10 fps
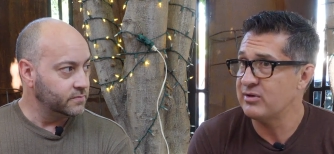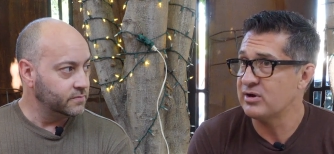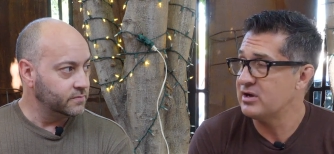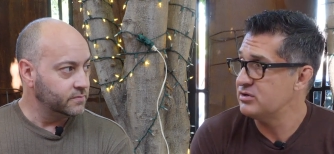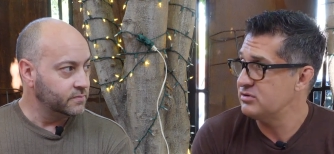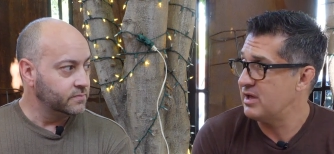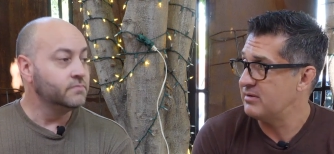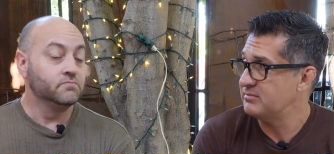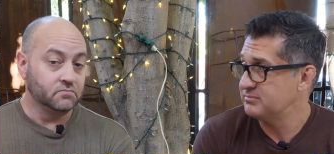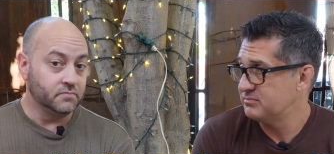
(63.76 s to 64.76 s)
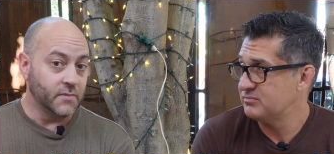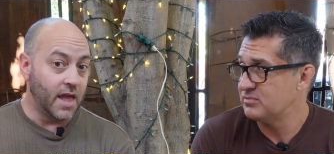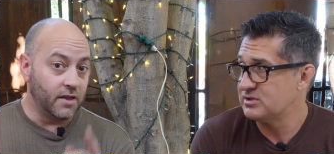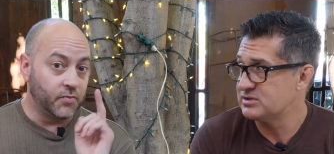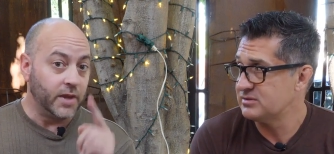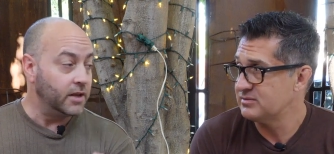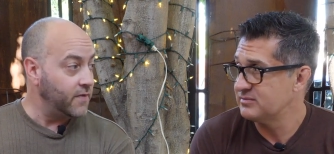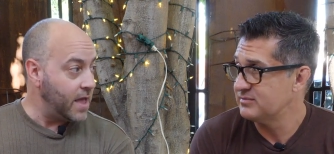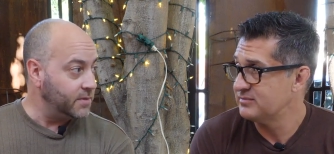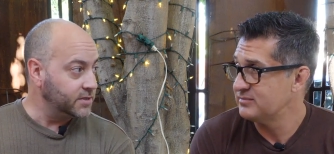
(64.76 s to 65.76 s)
Speaker 1: they're going to do that. Mm-hmm. And speaking
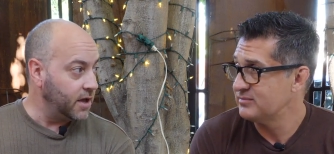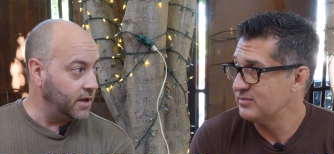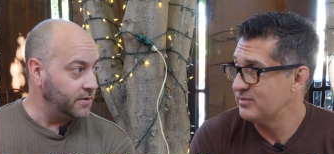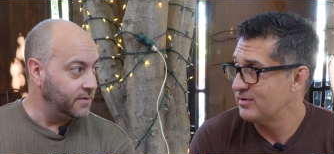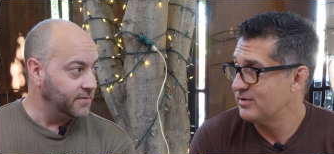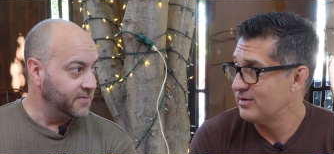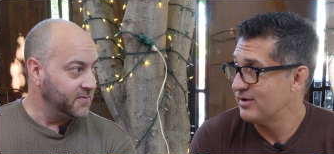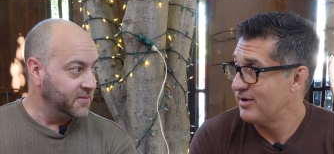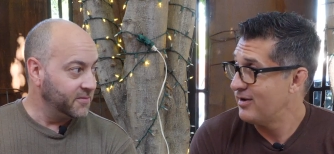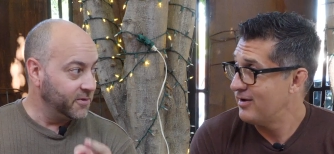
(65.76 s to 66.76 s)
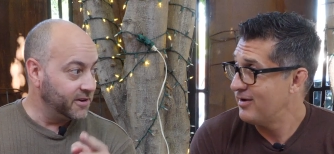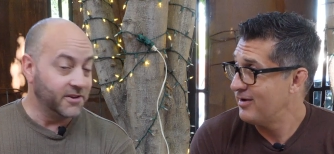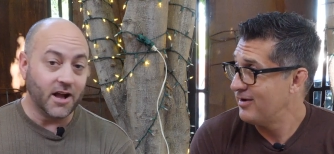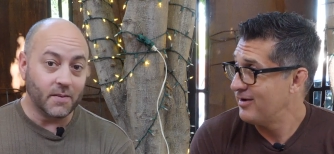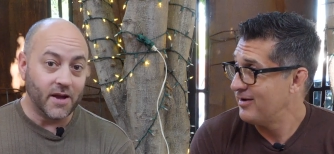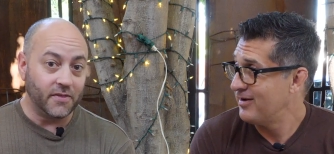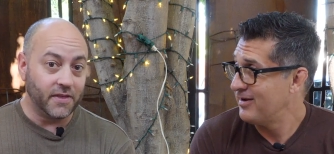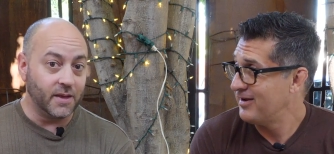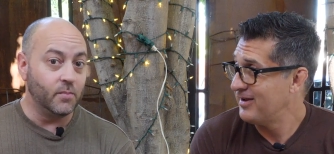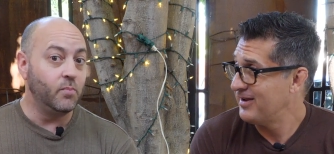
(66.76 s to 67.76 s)
of Amazon, we're going to talk
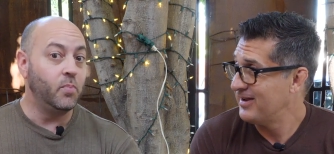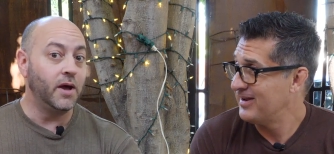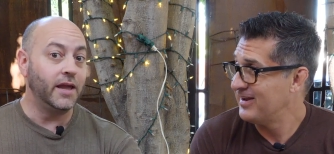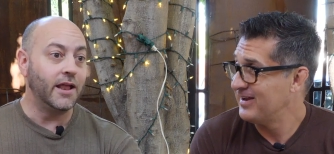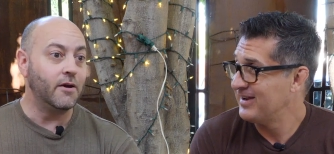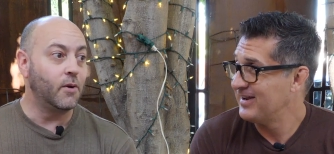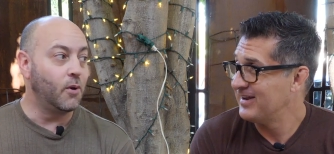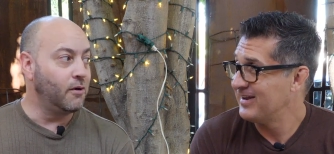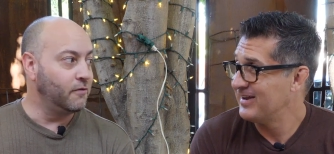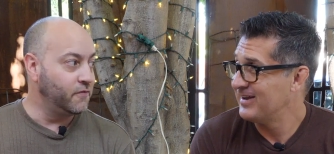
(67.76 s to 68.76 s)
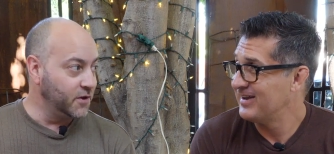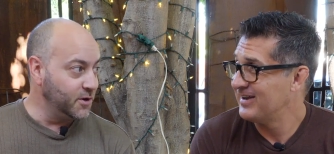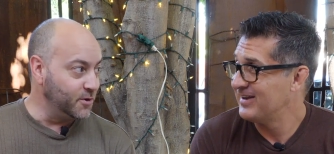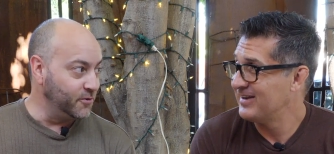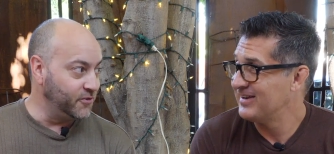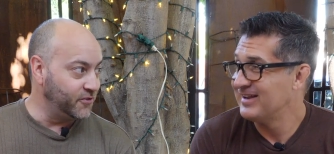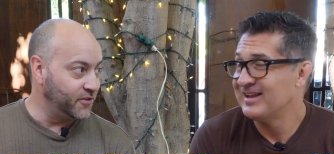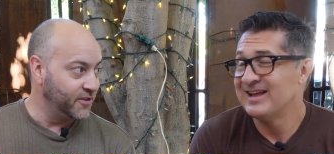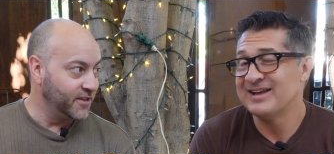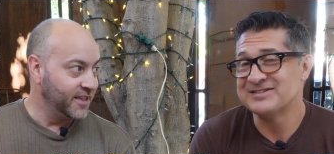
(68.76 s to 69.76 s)
about them buying out Whole
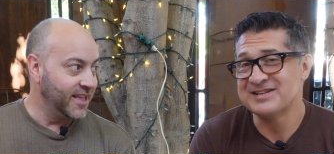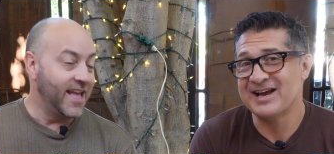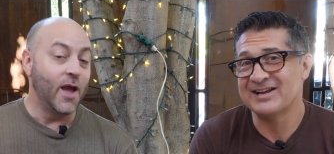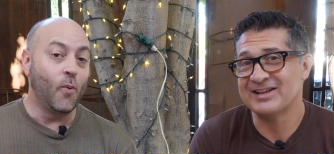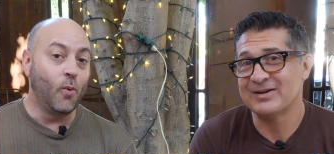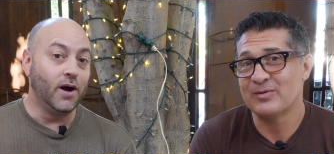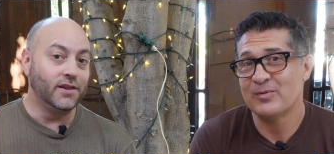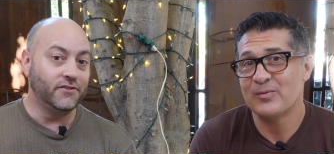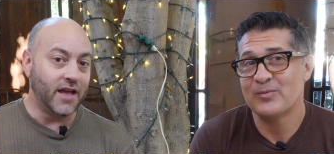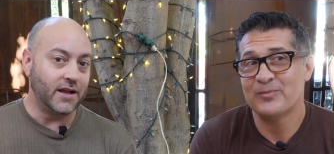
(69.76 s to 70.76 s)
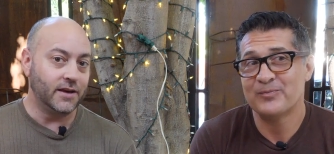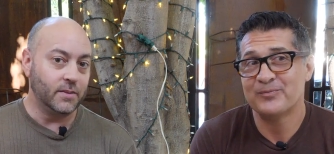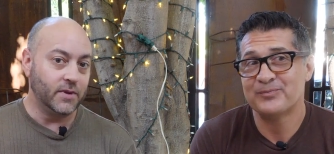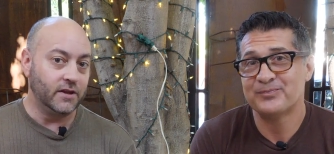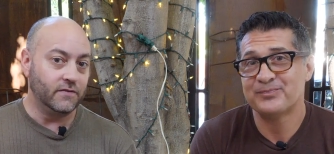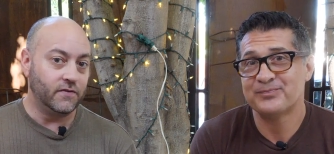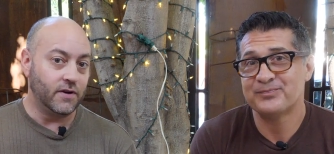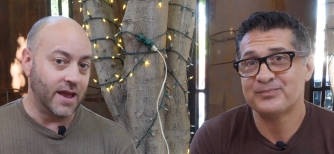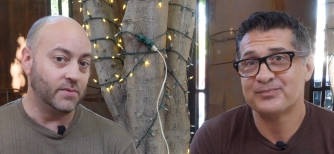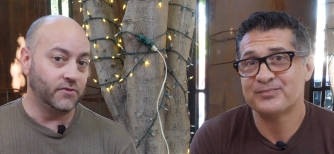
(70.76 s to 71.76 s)
Foods.
Speaker 2: Exactly.
Speaker 1: And what is that going to mean
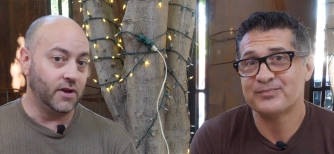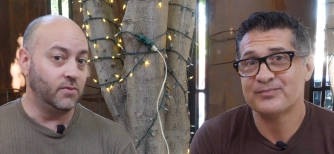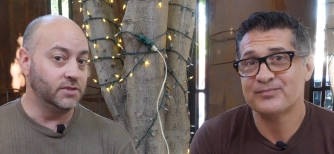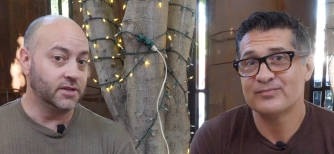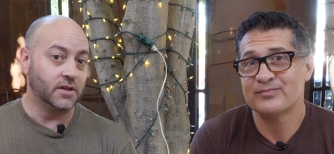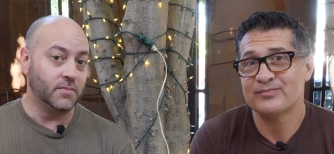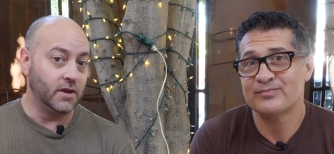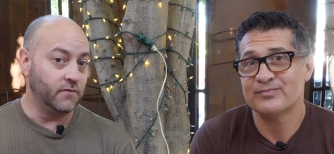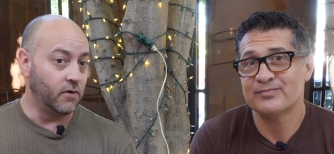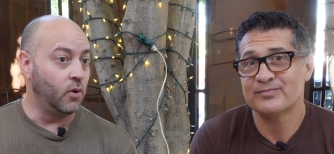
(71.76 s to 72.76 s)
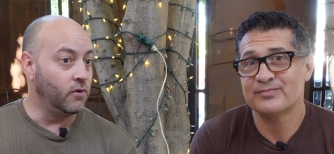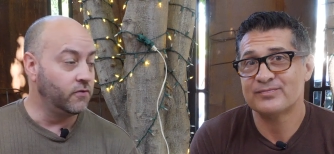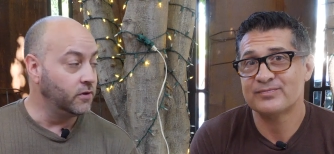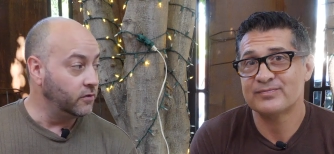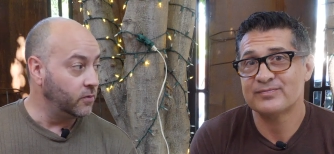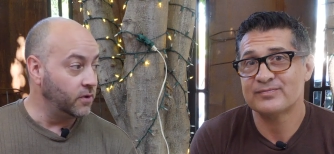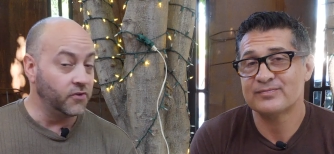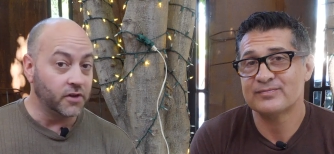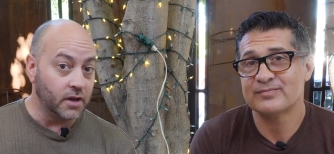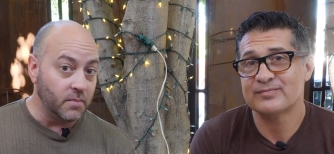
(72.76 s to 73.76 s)
for Amazon? What is it going to mean for Whole Foods? And what
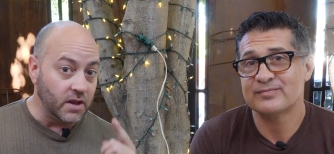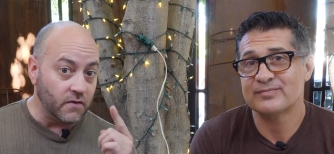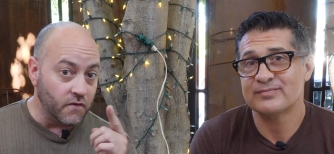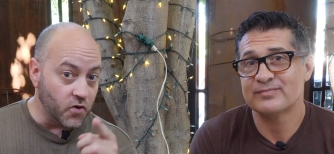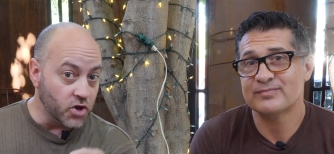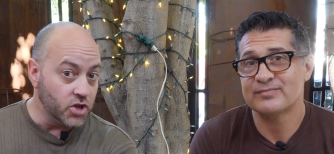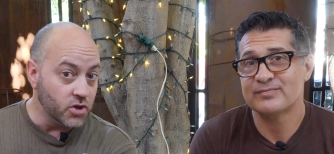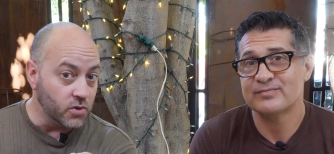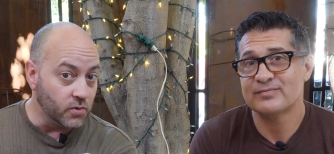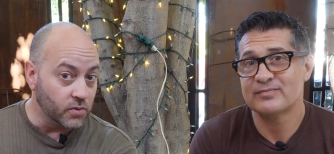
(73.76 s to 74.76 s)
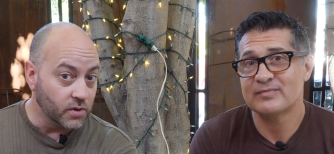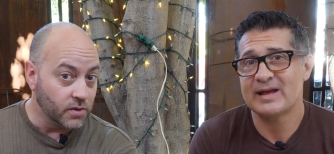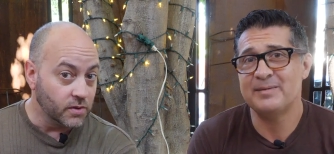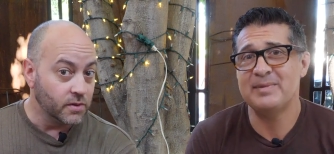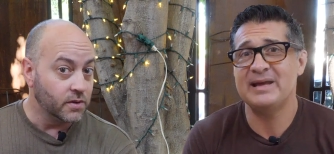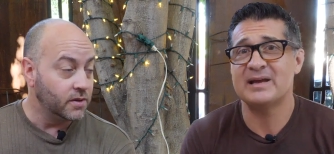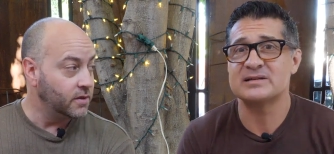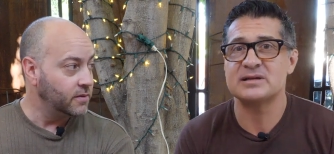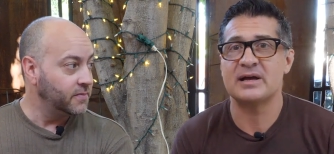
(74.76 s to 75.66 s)
is it going to mean for you? And me, because